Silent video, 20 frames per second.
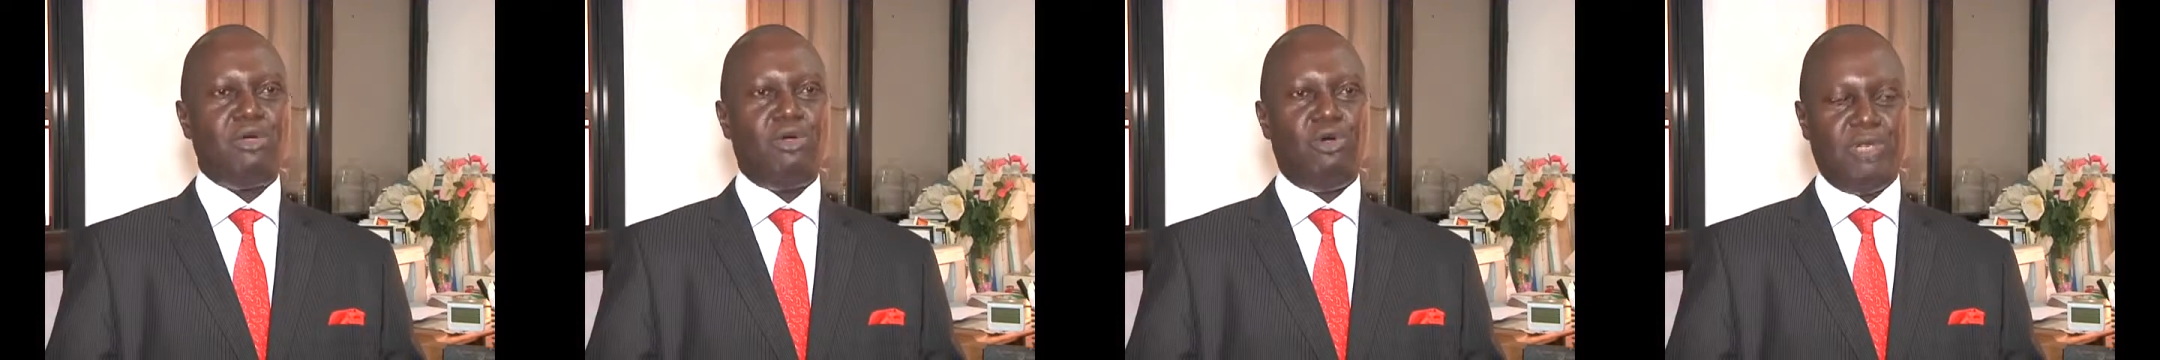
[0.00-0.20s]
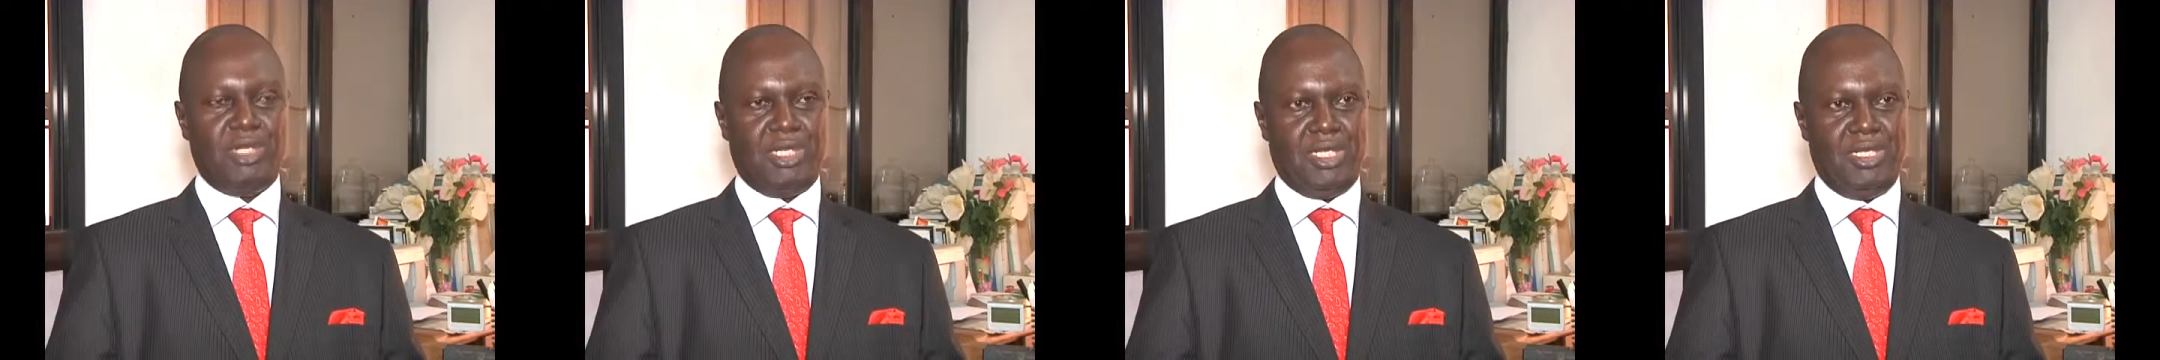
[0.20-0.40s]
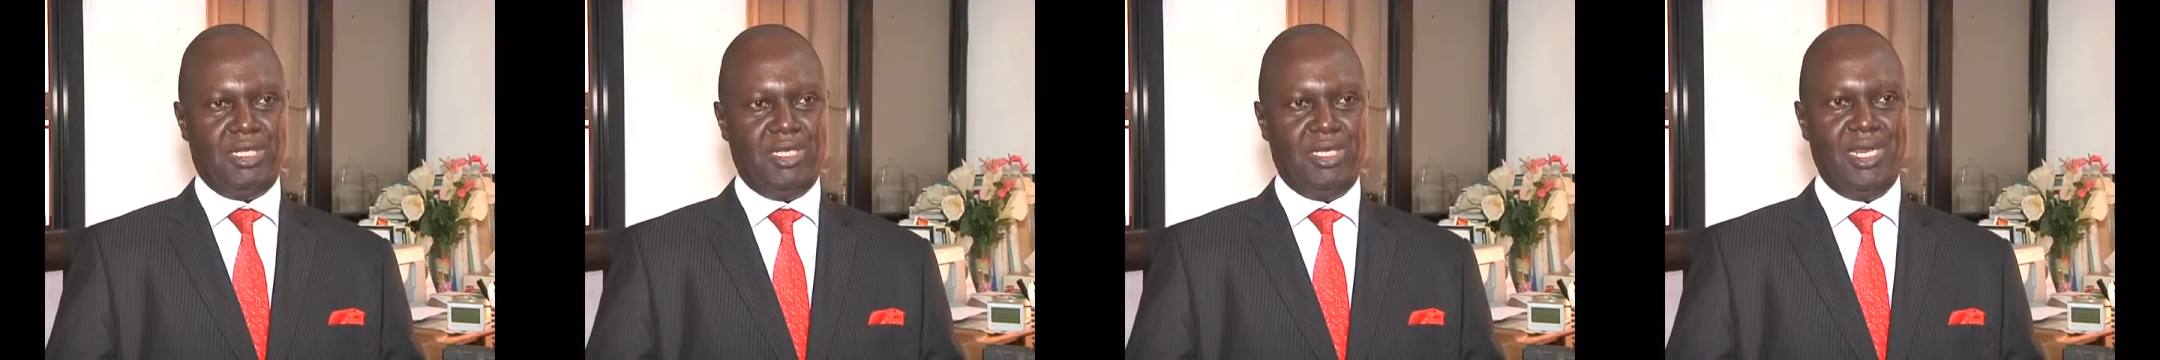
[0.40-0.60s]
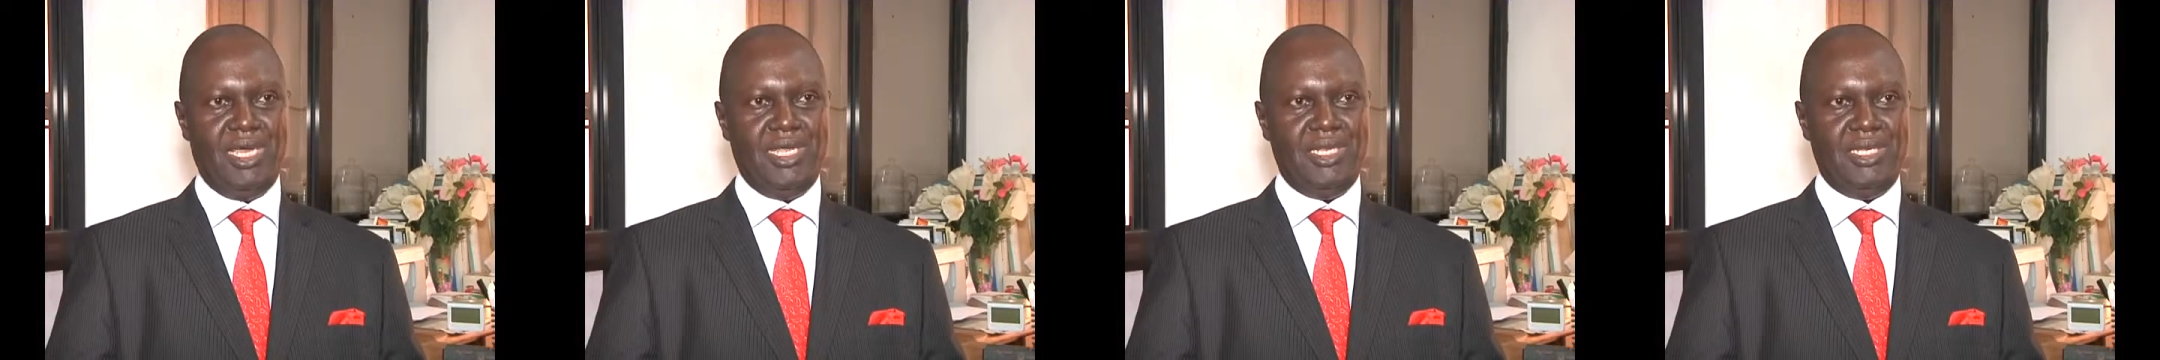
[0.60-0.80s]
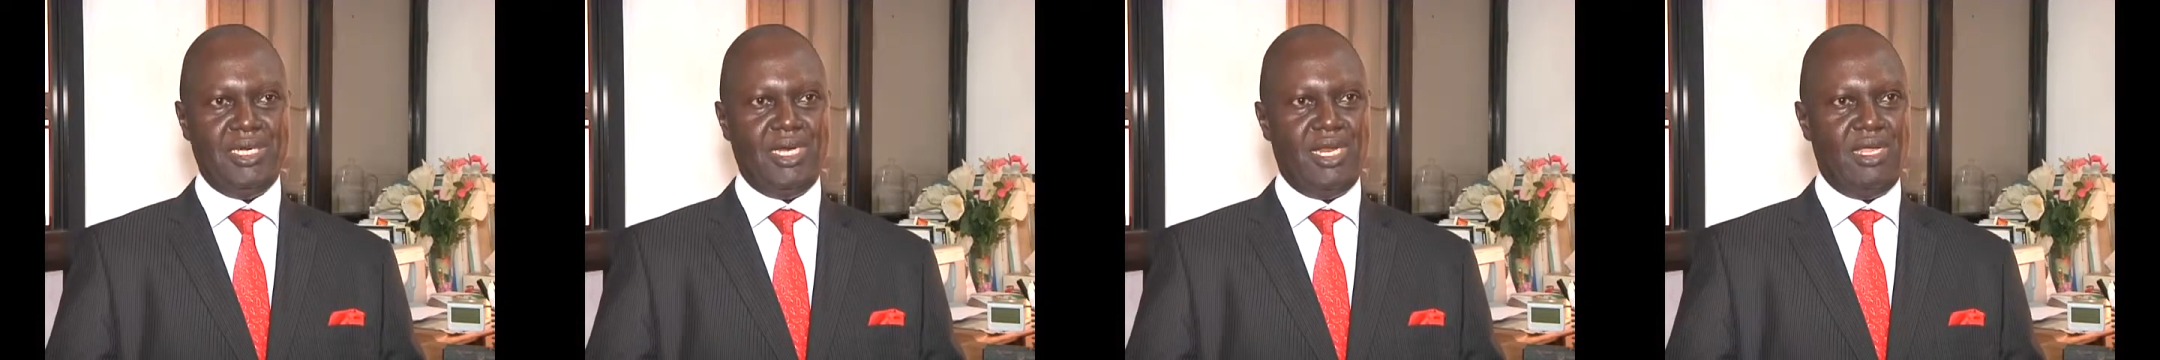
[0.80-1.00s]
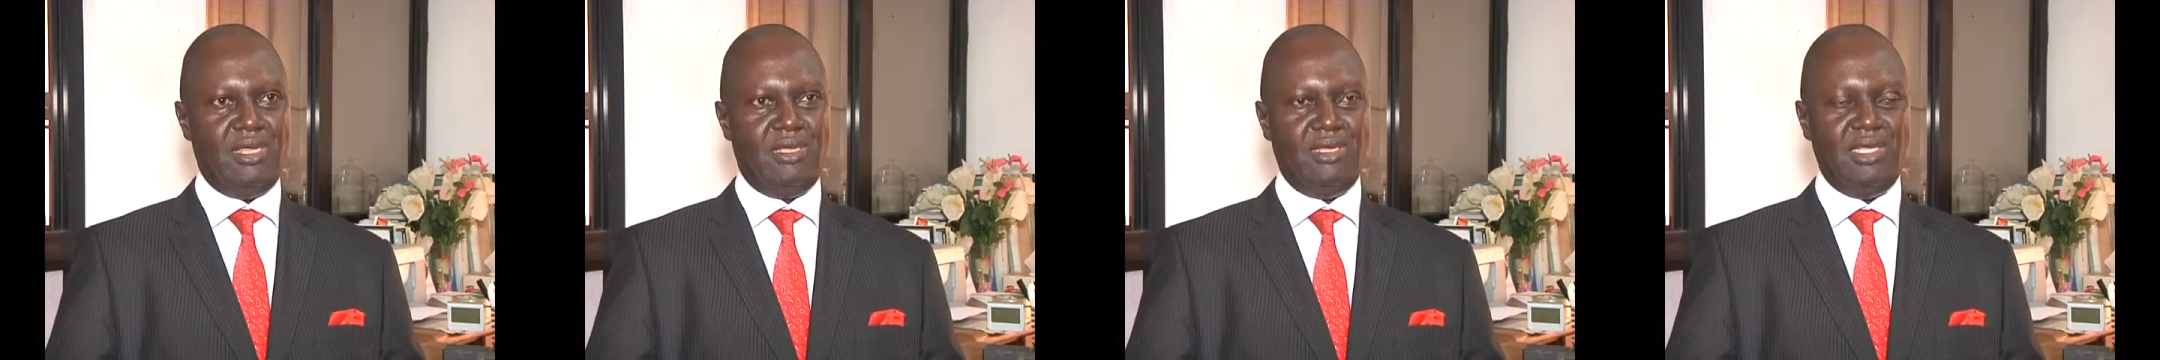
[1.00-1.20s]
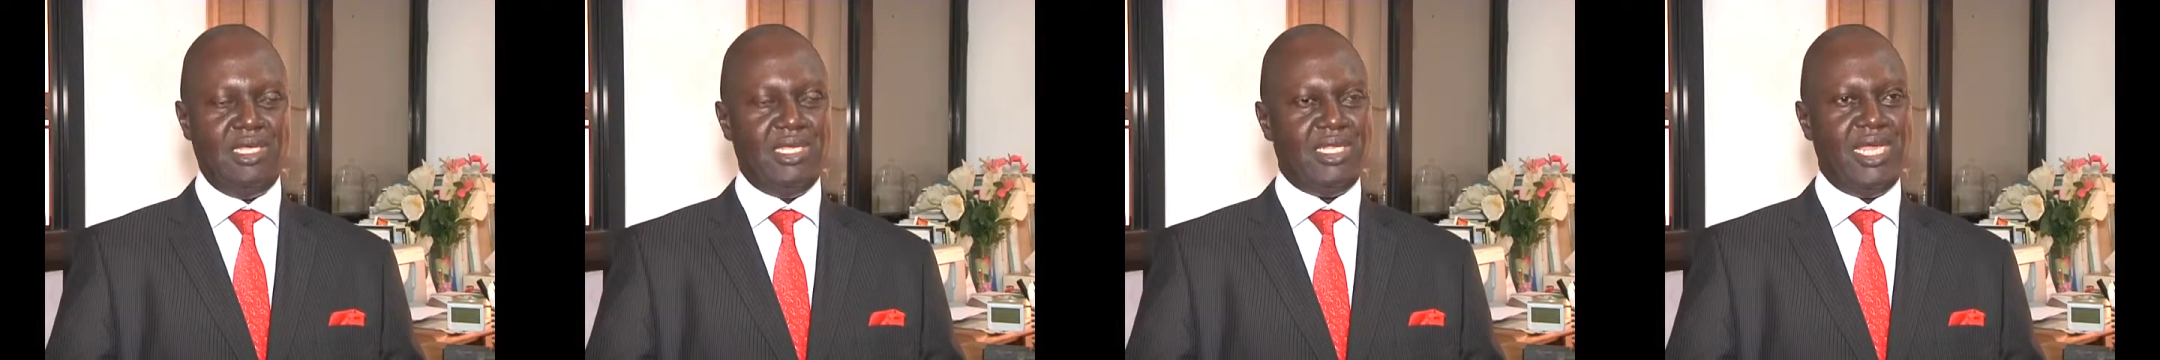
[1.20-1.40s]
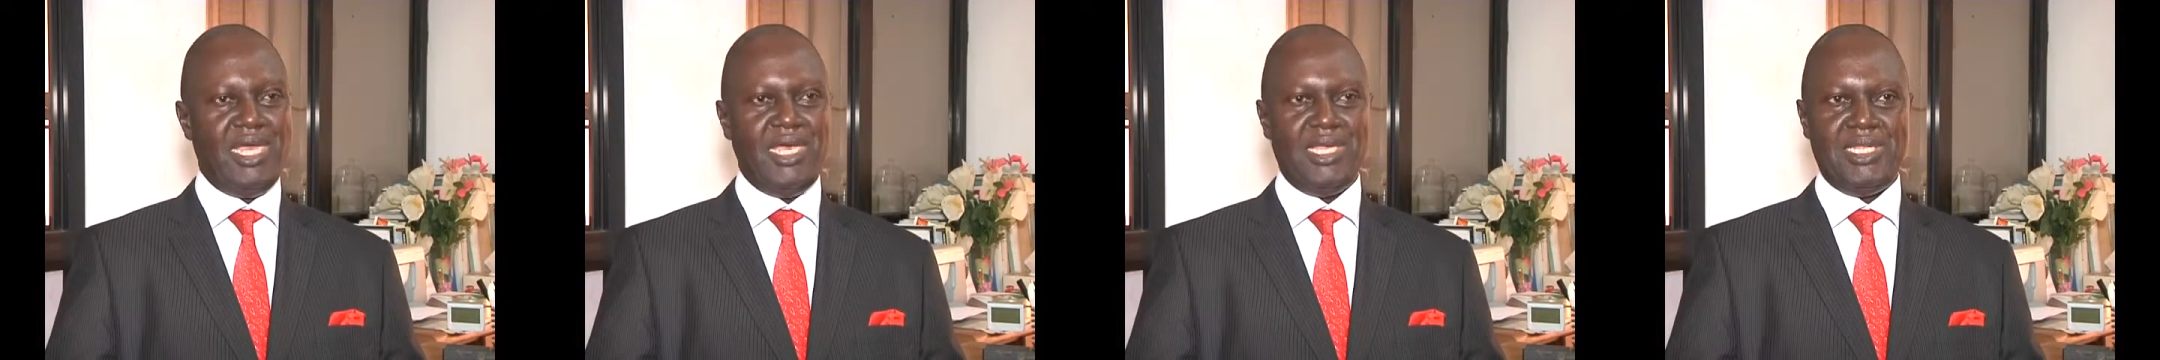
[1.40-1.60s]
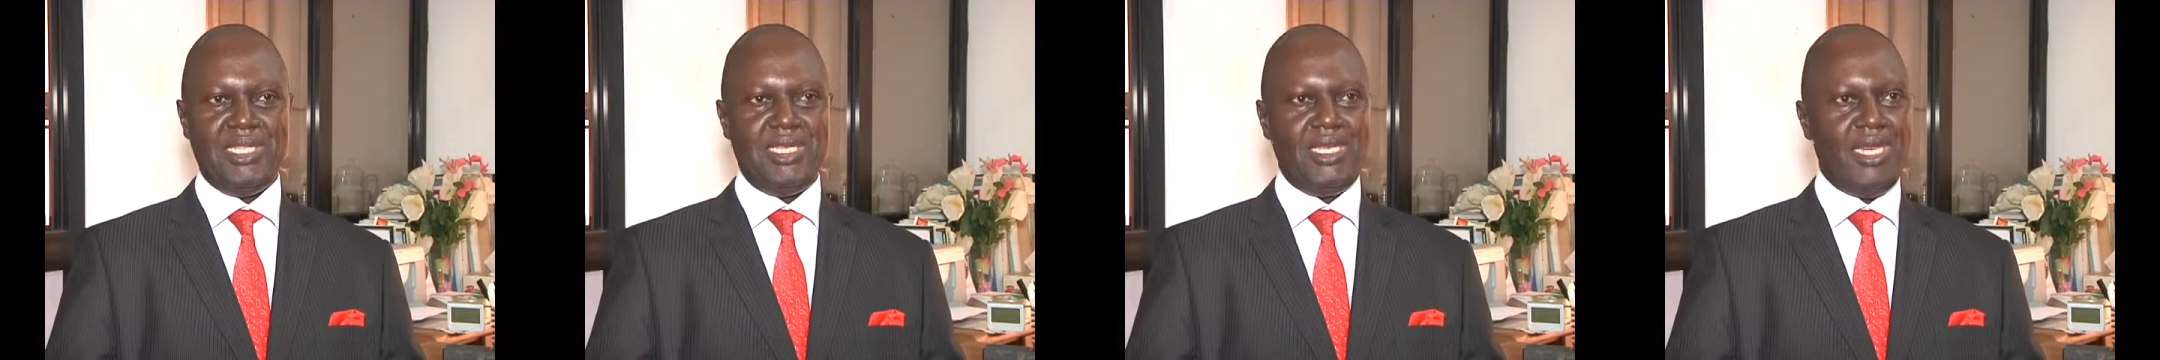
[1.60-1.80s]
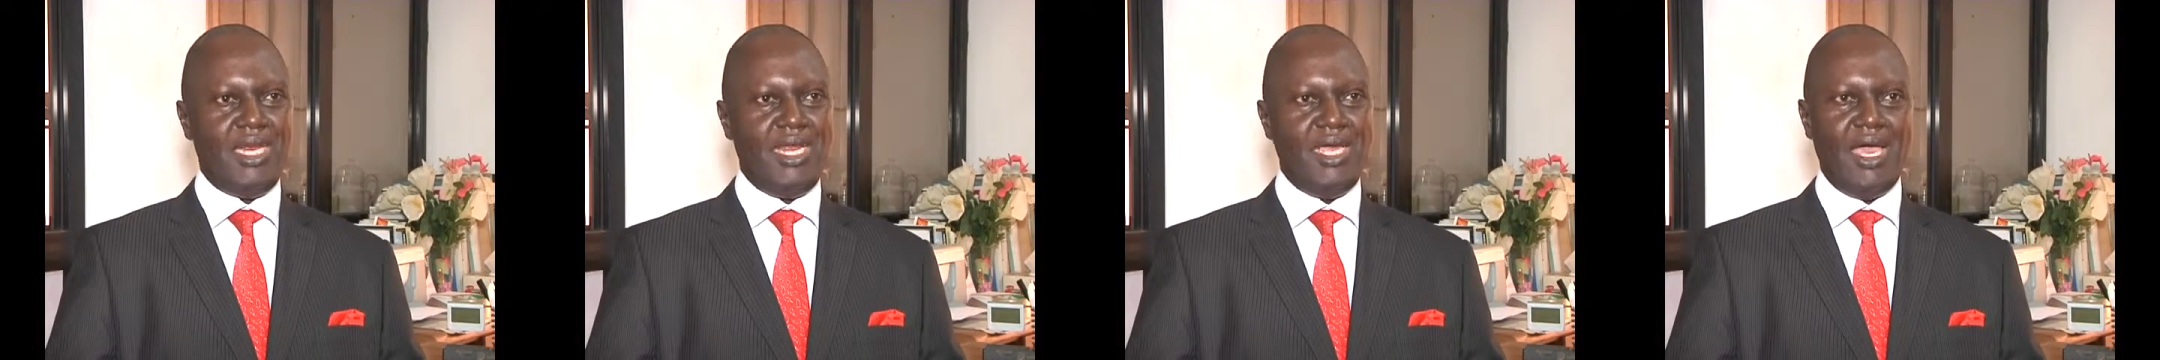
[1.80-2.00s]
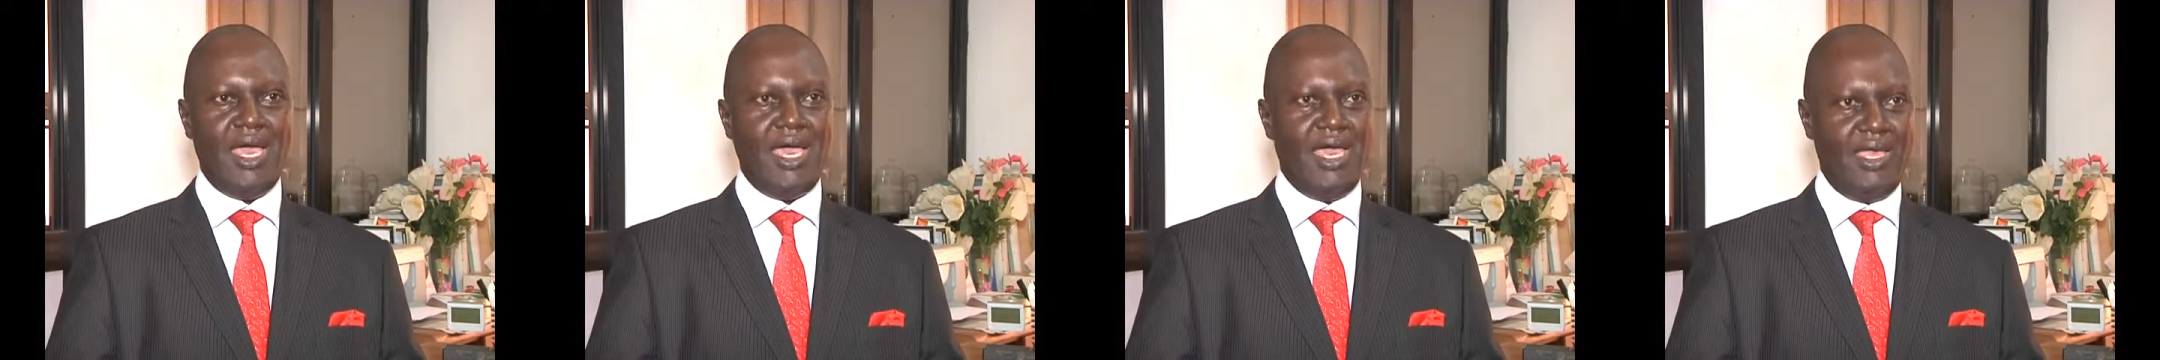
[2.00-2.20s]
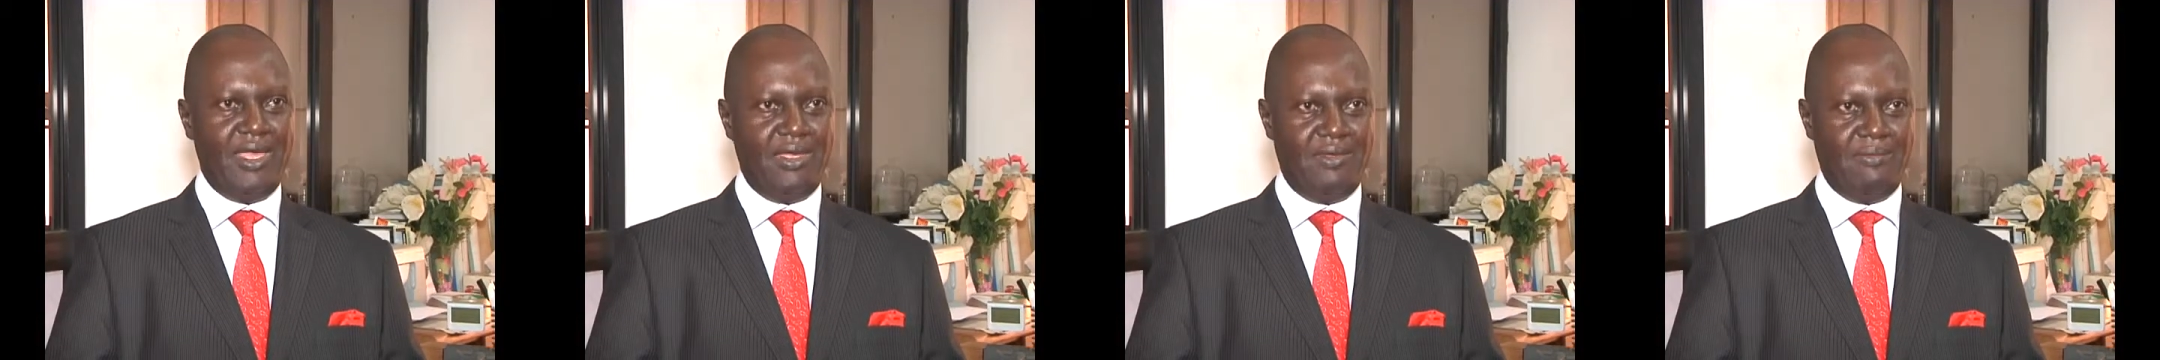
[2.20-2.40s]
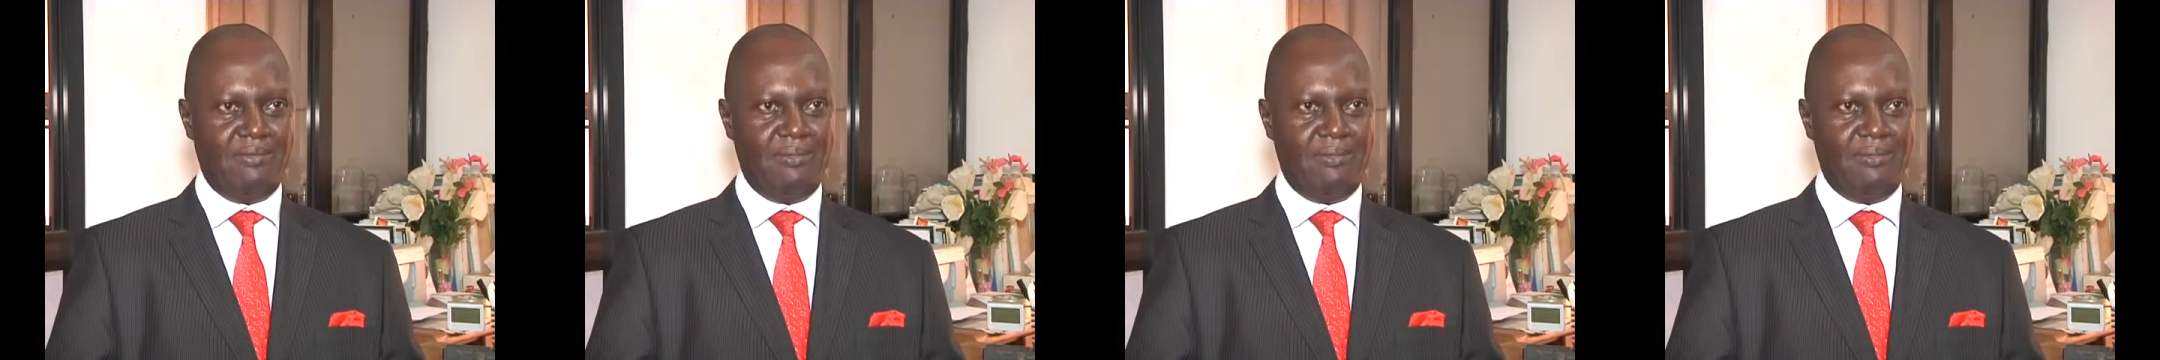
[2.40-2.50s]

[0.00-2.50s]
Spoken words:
costs in Nigeria is exceedingly high.